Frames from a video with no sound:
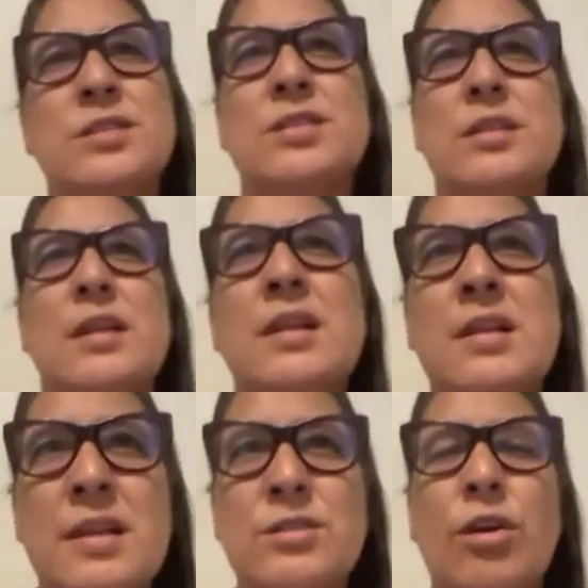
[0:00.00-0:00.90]
just,
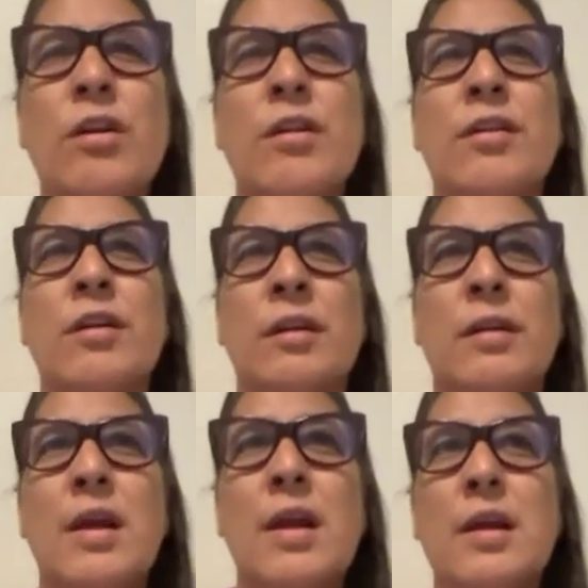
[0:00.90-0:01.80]
it's harder to
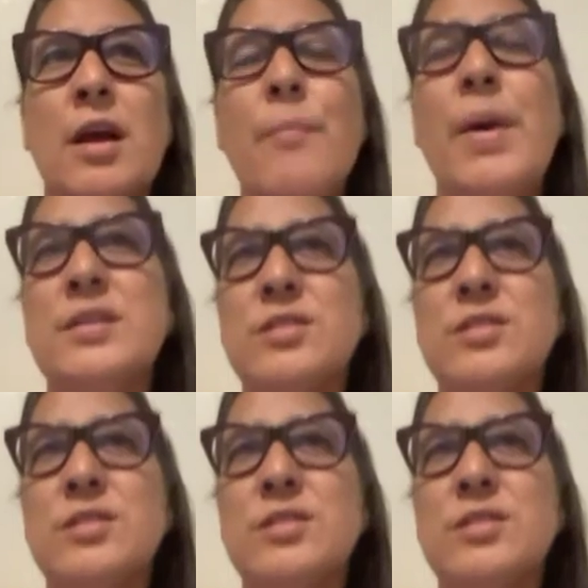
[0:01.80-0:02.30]
come by.